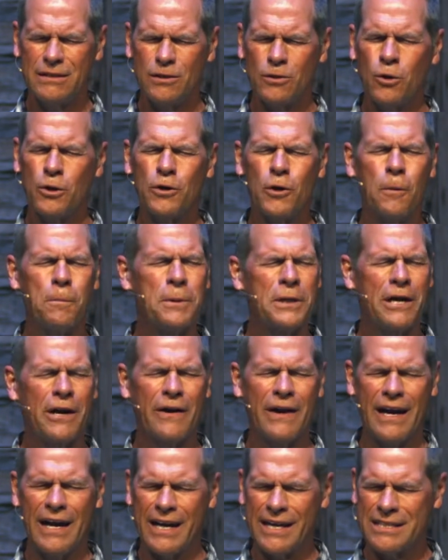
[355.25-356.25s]
Lord, open
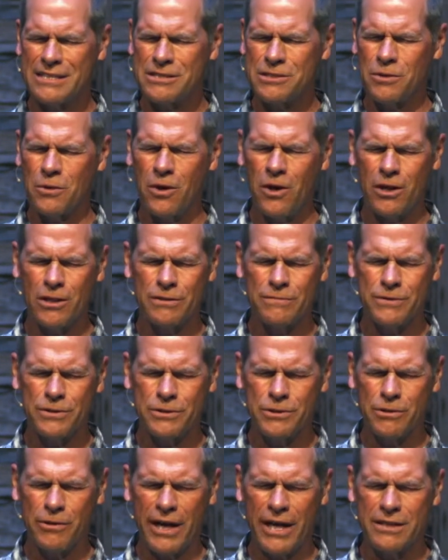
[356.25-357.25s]
our eyes to all of
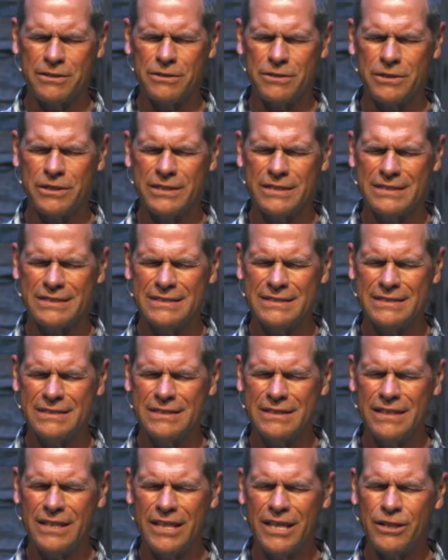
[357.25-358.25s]
your grandeur.
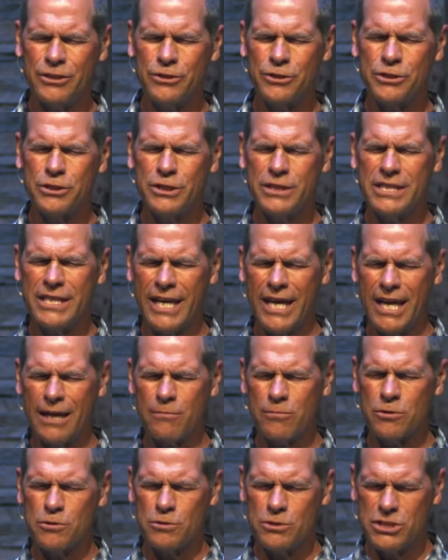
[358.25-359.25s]
In your good
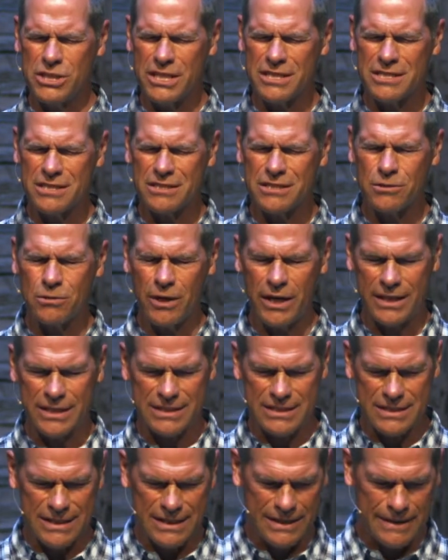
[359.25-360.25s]
name, through Jesus
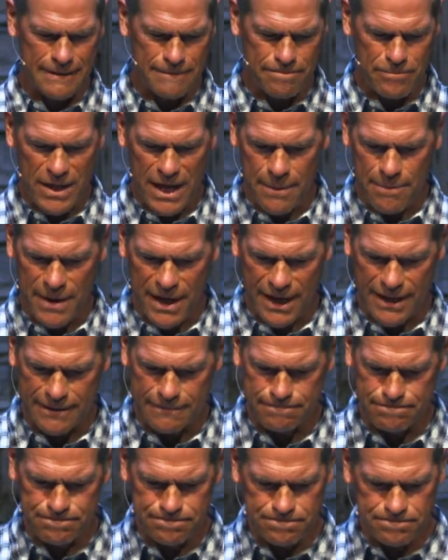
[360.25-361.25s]
Christ, amen.